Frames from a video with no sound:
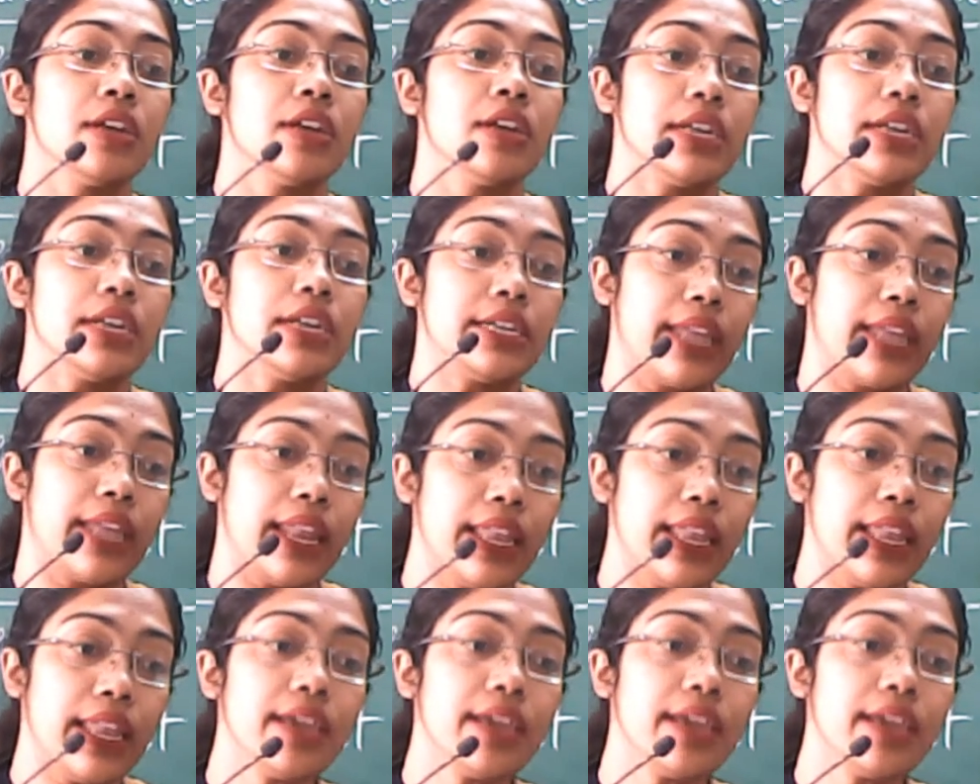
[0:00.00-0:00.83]

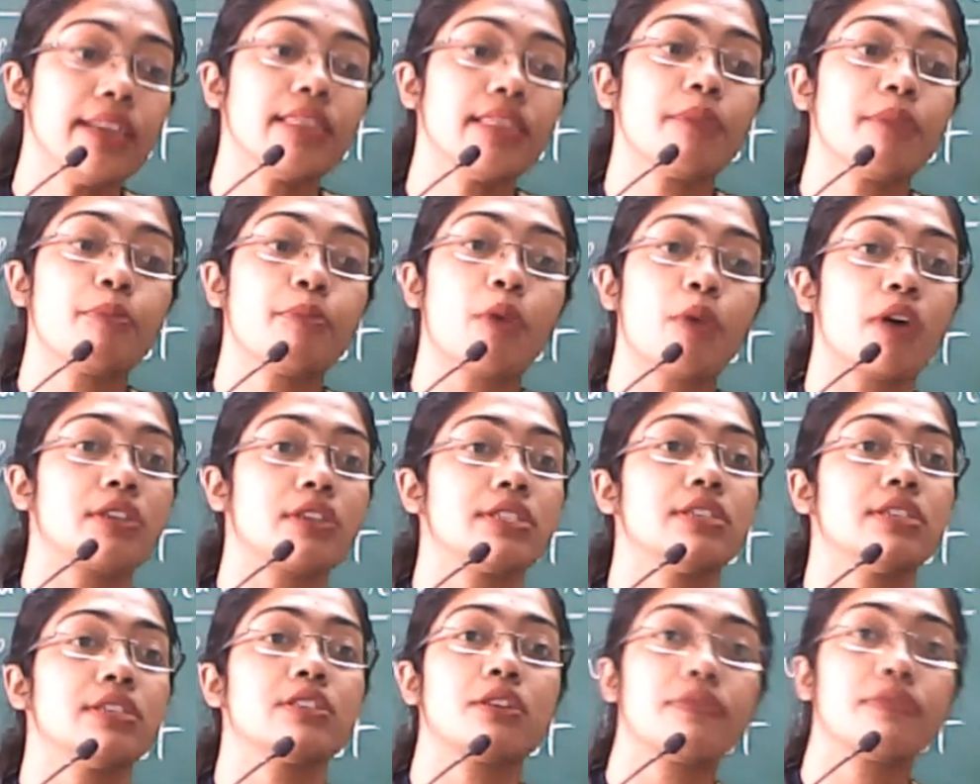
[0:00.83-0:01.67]
telling the process
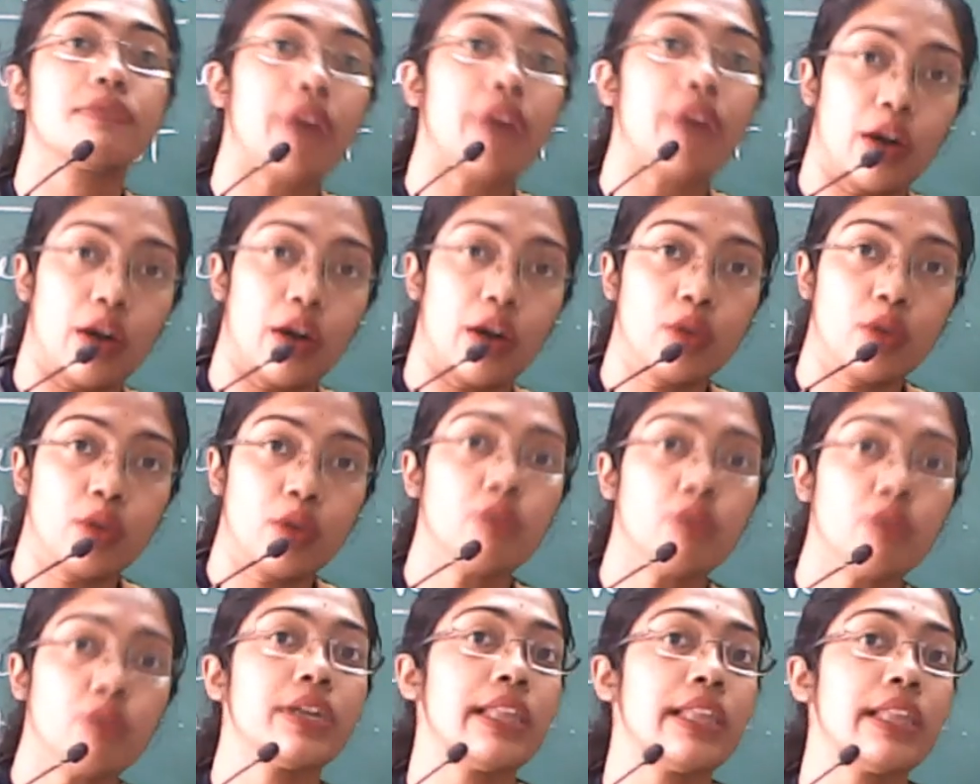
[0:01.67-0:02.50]
of how to kill
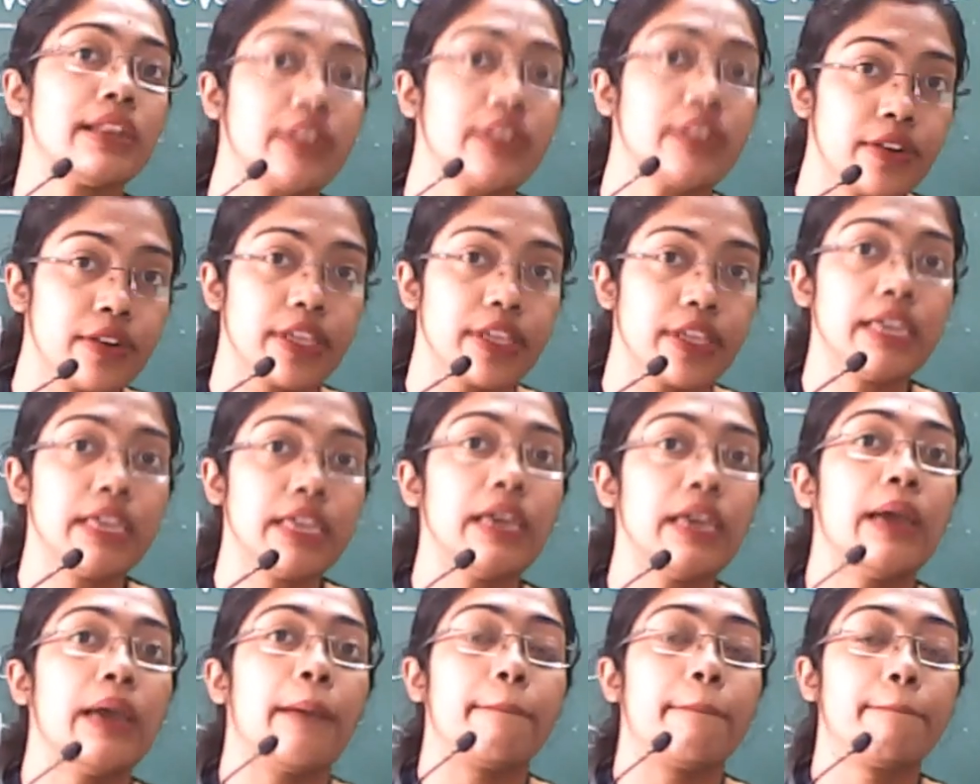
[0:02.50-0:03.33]
a tree,
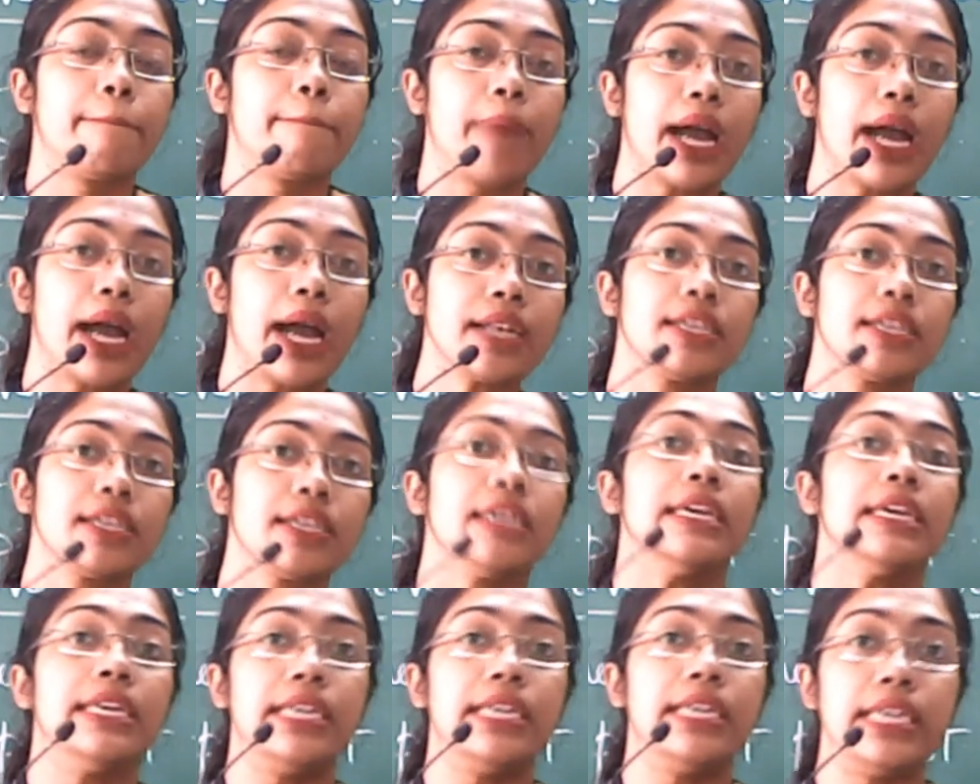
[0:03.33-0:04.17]
but
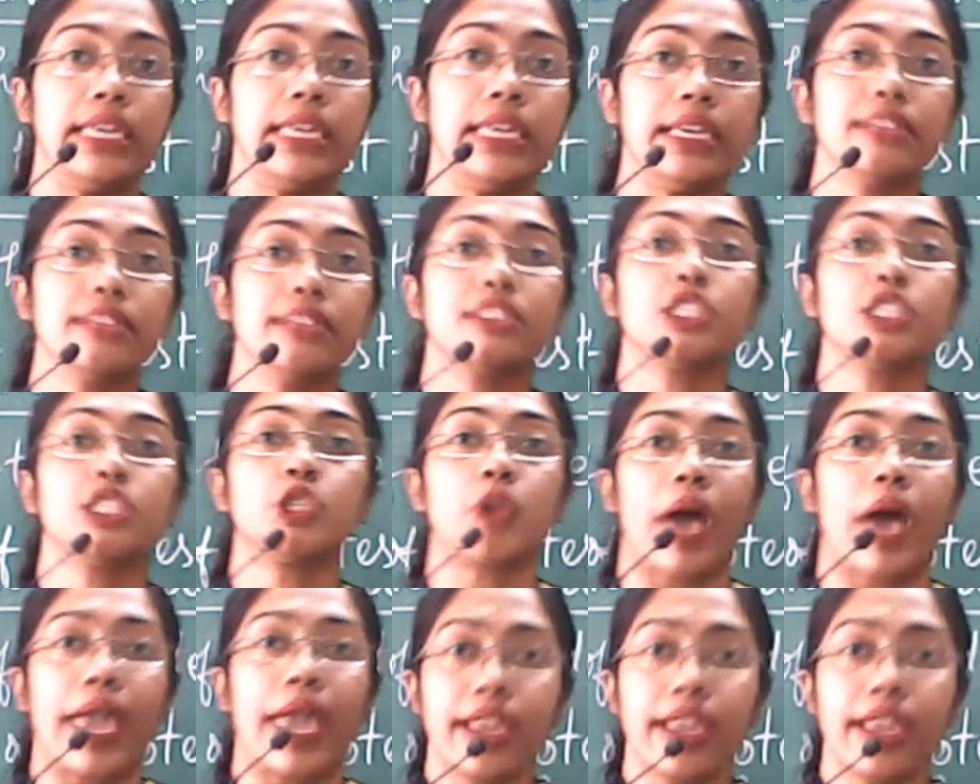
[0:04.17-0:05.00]
he is
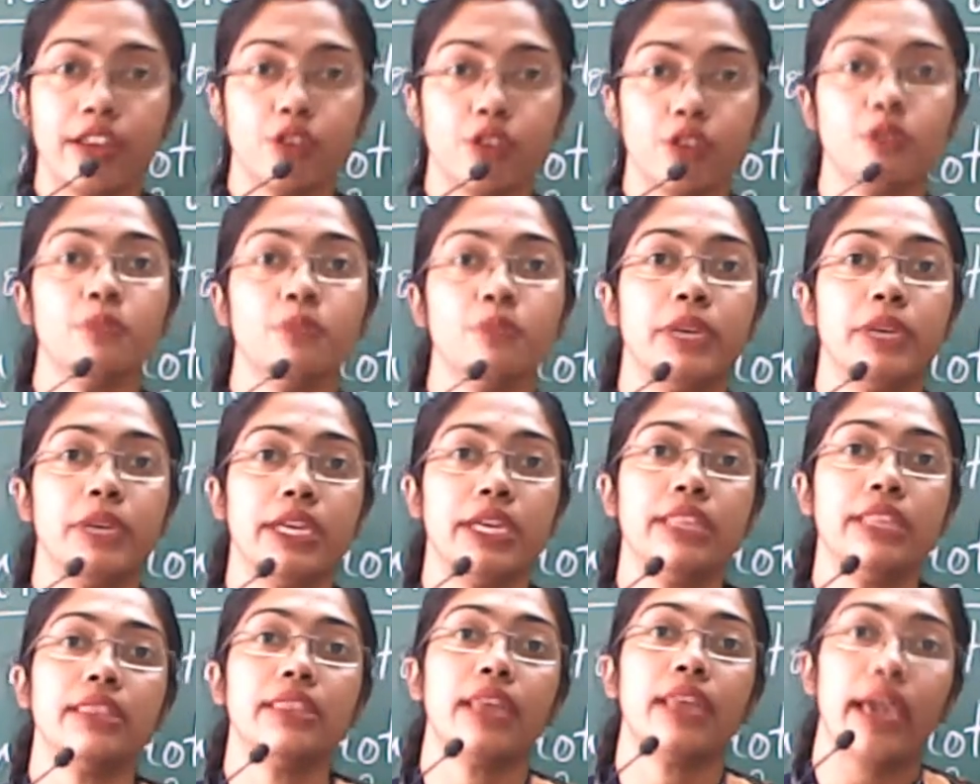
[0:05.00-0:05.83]
trying to mean
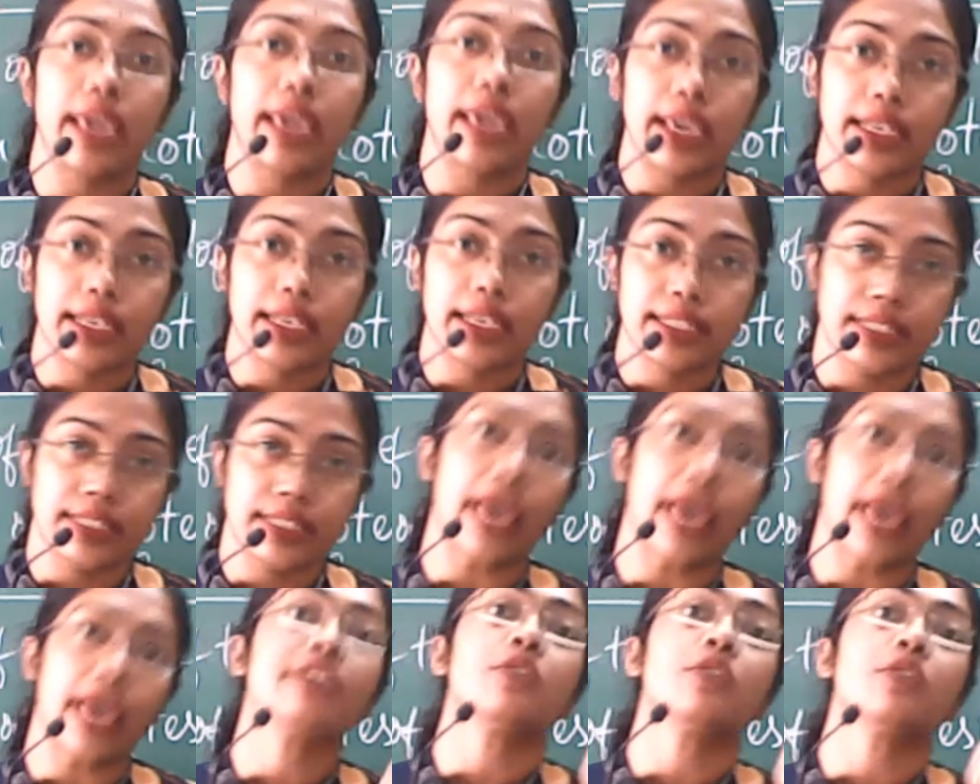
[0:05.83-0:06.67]
the
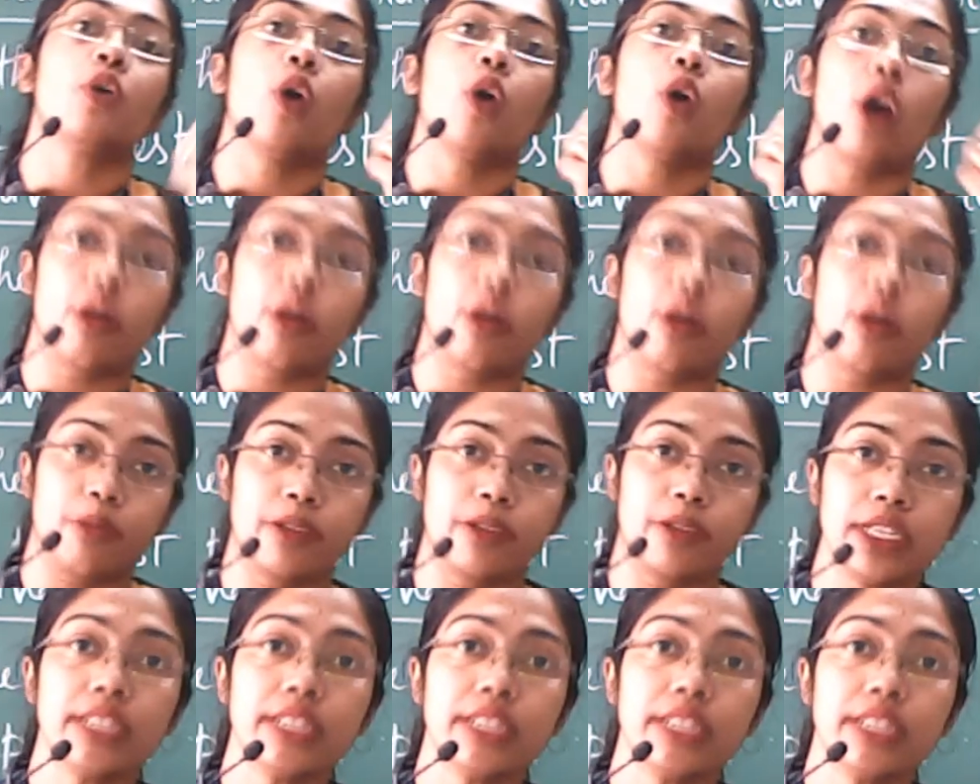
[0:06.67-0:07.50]
exact opposite,
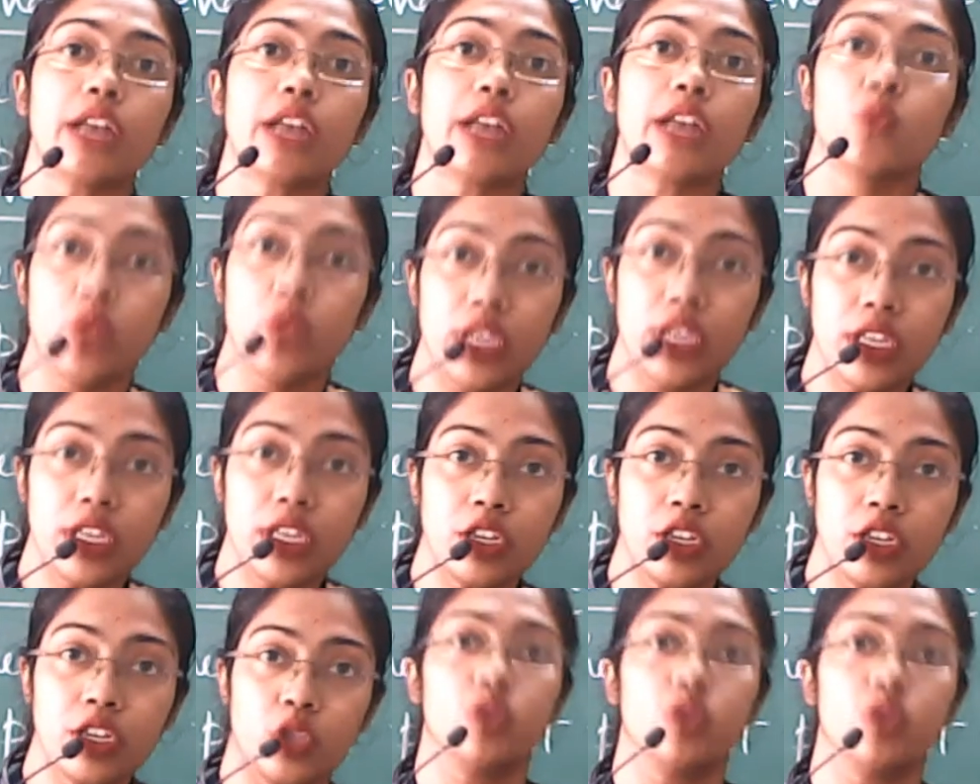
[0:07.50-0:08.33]
that we
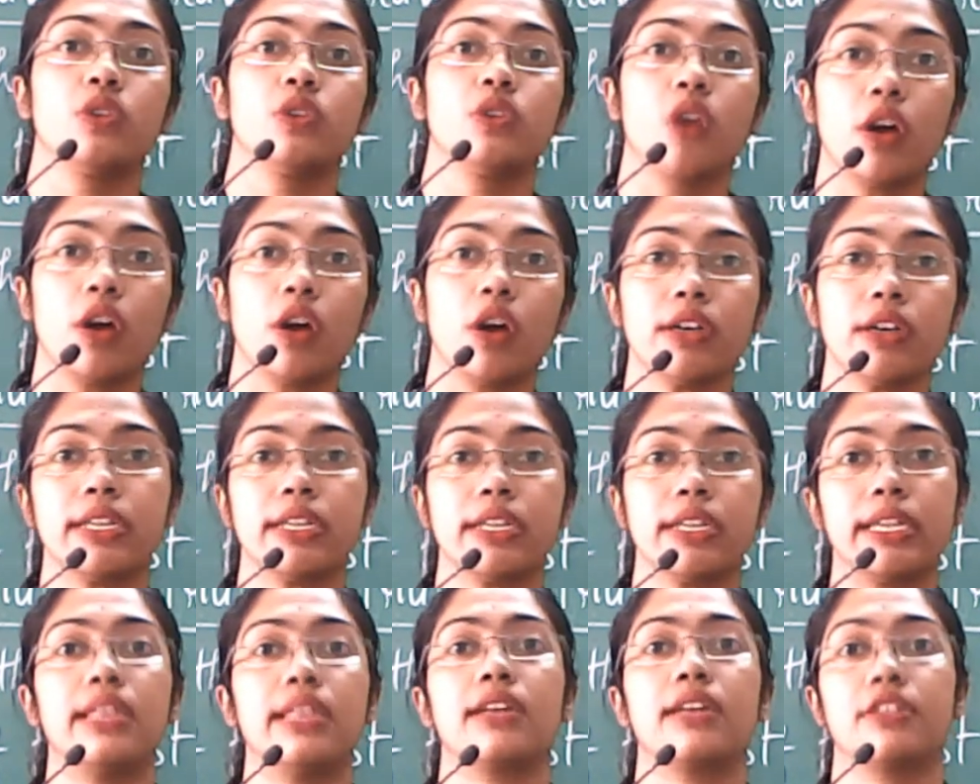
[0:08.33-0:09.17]
should not kill a
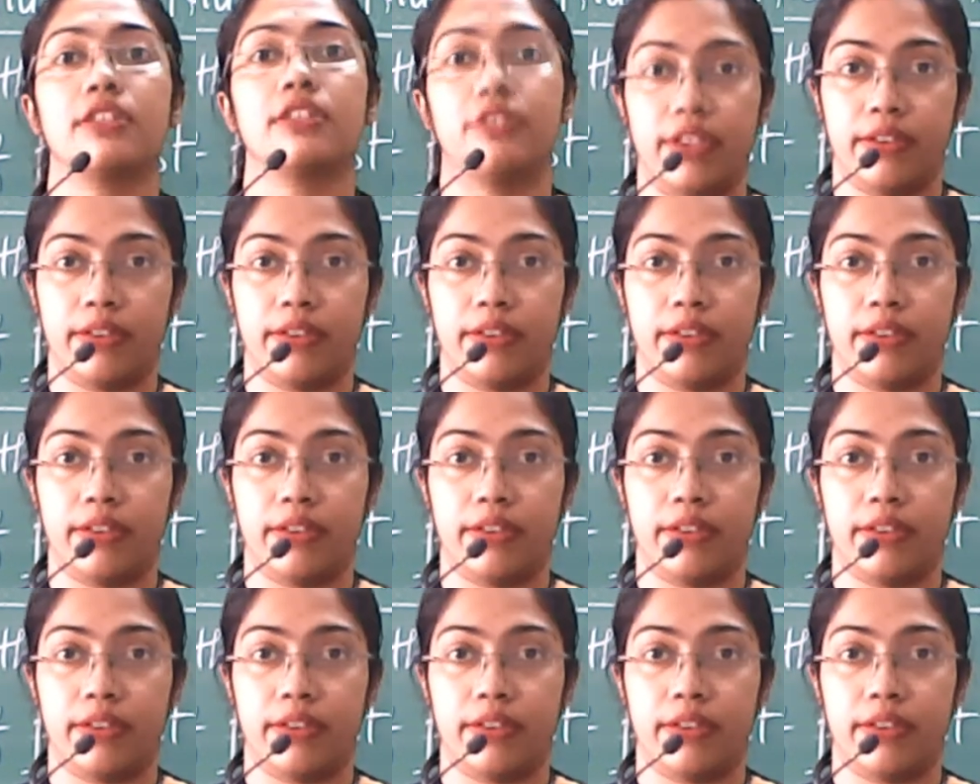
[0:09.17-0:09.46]
tree.